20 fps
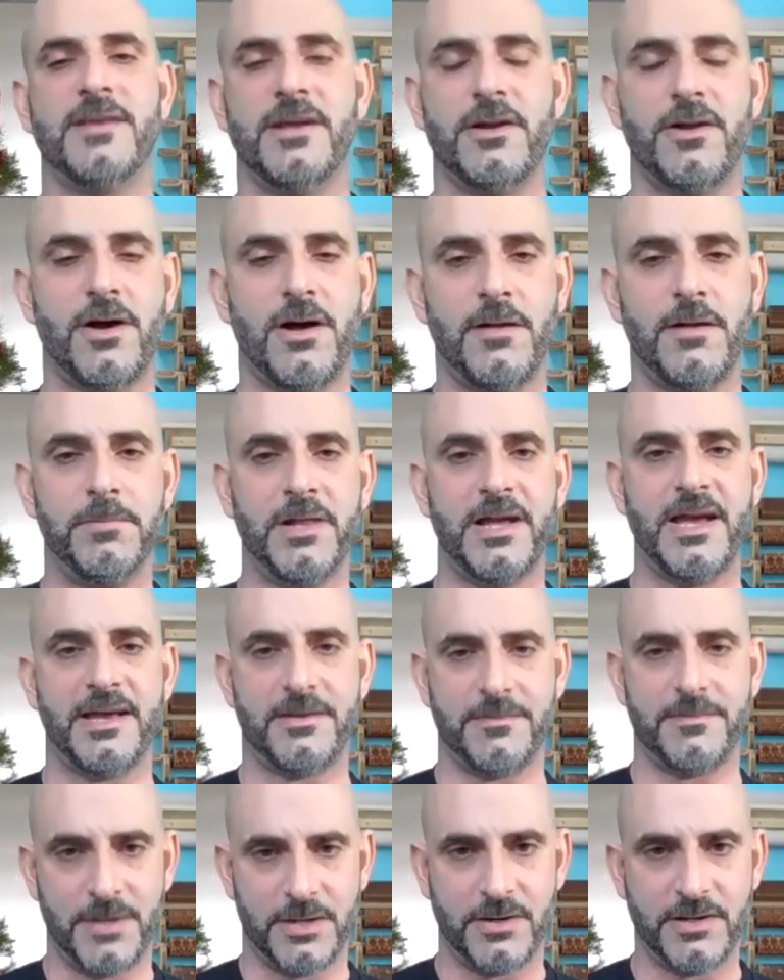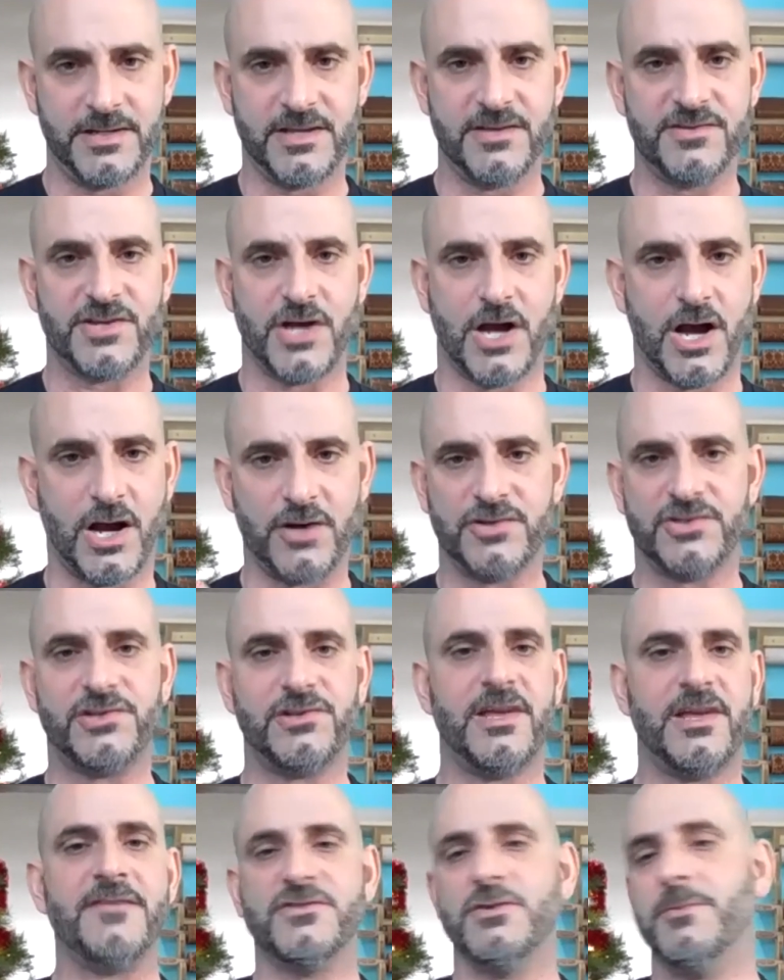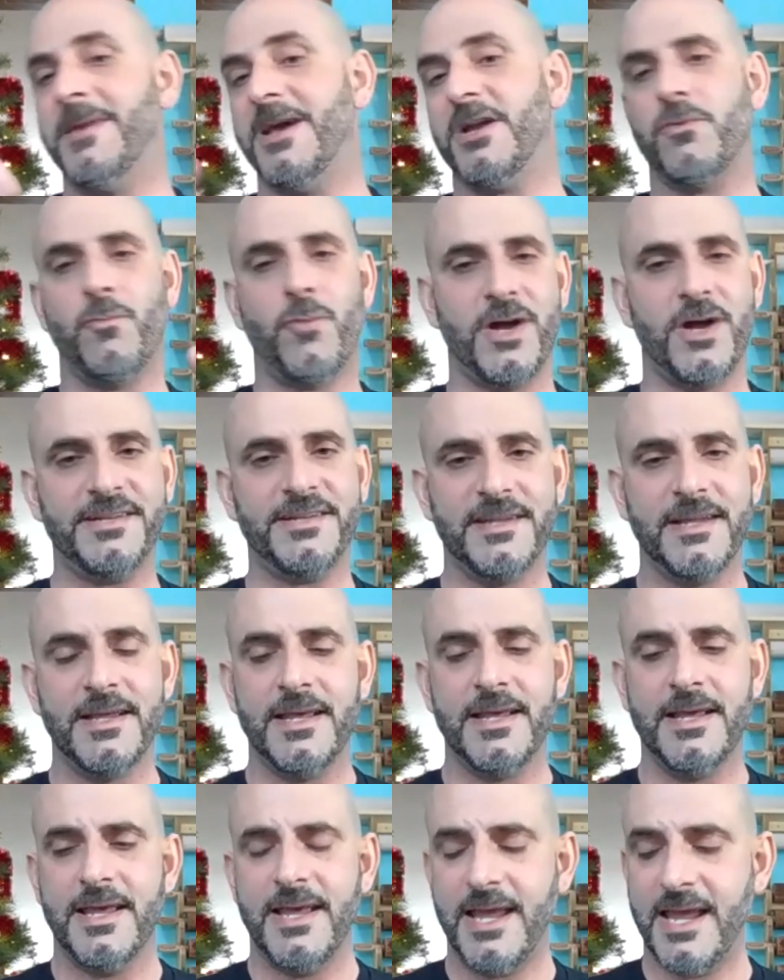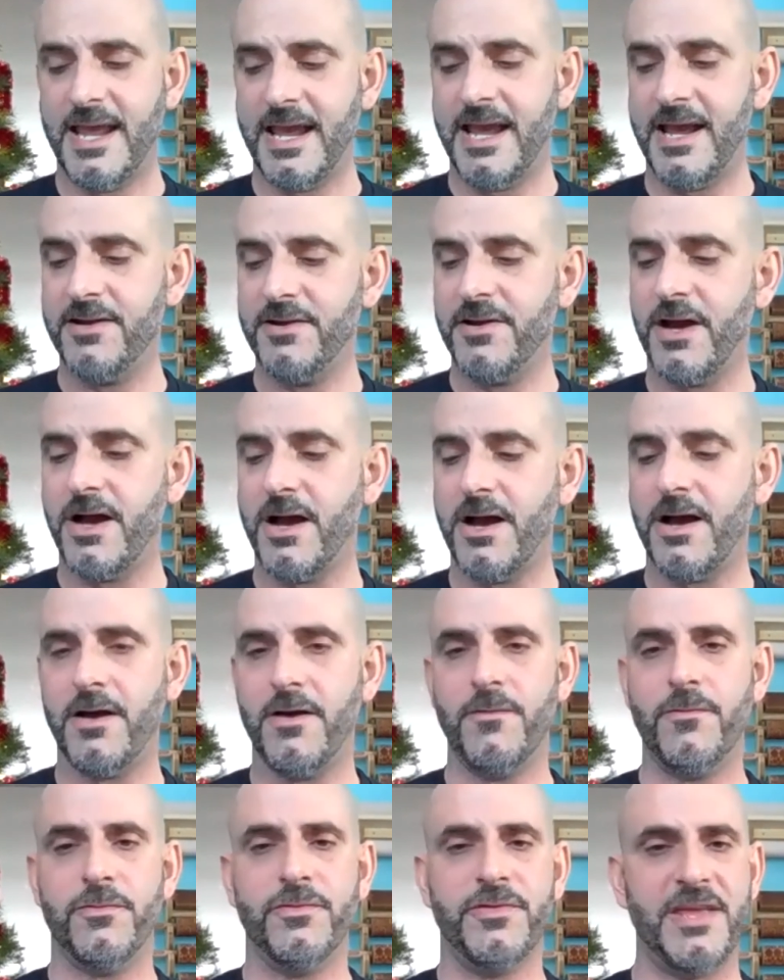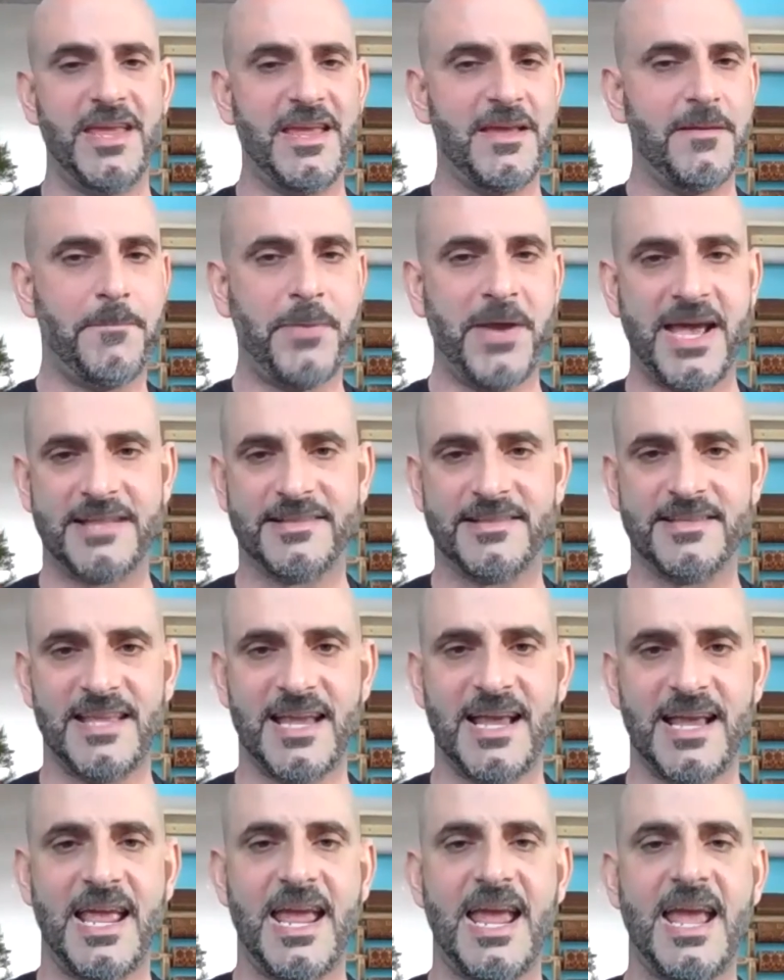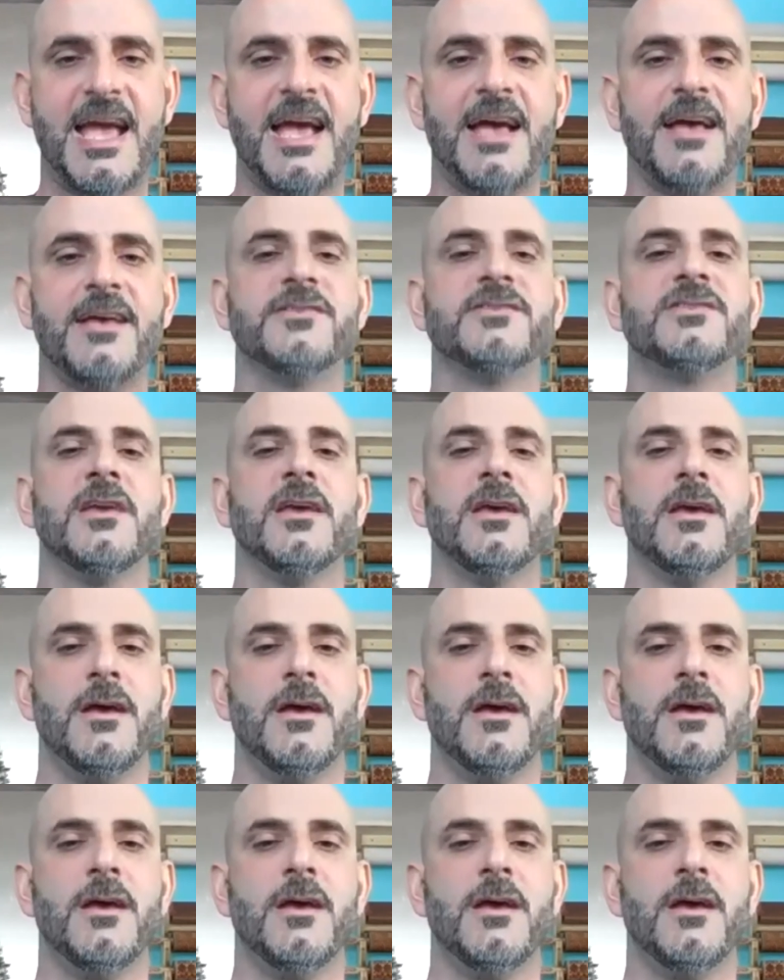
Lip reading: that all Black Americans are slaves no matter what, and the impact that has